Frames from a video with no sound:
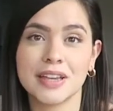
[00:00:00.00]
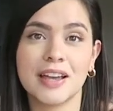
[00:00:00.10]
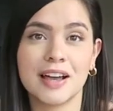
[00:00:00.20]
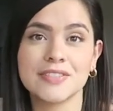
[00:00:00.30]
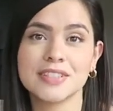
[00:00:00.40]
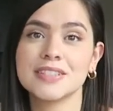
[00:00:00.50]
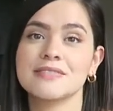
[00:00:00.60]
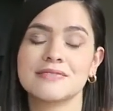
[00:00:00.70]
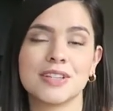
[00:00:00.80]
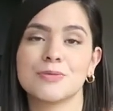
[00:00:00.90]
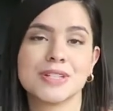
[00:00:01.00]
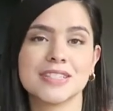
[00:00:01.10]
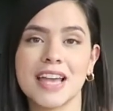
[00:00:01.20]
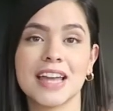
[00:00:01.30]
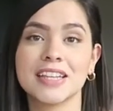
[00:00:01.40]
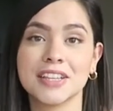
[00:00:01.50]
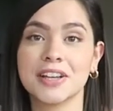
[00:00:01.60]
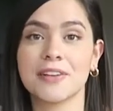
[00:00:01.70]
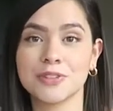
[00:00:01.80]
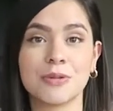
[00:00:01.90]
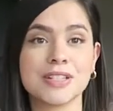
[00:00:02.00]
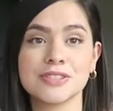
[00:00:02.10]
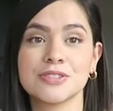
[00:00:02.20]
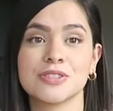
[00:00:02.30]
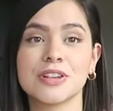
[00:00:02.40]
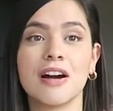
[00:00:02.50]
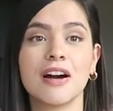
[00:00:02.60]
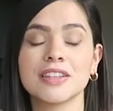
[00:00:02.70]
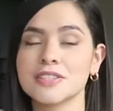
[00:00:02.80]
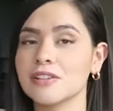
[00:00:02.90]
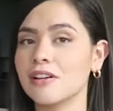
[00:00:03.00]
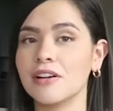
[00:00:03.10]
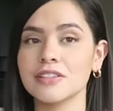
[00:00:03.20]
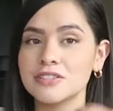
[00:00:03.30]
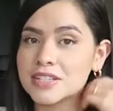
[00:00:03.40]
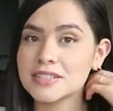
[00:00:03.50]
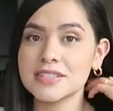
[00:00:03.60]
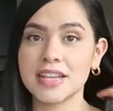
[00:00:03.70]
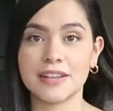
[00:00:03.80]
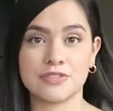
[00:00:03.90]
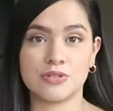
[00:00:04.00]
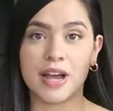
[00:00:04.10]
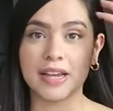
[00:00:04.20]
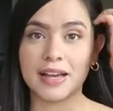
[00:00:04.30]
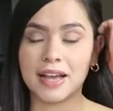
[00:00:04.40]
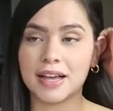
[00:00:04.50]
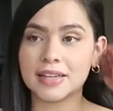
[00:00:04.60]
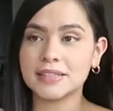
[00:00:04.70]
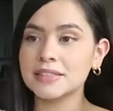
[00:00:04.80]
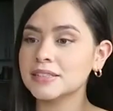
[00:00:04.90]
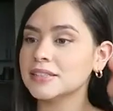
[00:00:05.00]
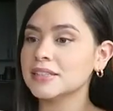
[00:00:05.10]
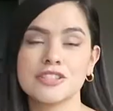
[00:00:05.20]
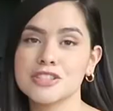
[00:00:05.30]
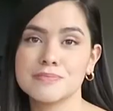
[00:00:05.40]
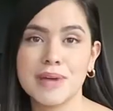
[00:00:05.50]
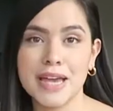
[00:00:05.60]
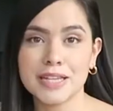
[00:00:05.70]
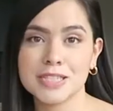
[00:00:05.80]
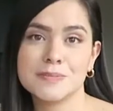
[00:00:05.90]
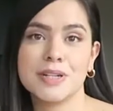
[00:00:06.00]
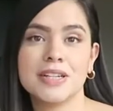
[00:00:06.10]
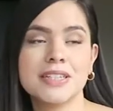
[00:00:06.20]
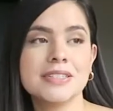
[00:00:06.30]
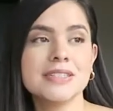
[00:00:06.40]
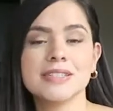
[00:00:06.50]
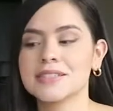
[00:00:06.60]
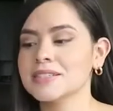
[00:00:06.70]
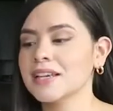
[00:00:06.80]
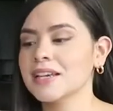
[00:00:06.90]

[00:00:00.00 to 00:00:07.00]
It wasn't any of the ones you saw. These are all the dresses that I tried on, just my experience.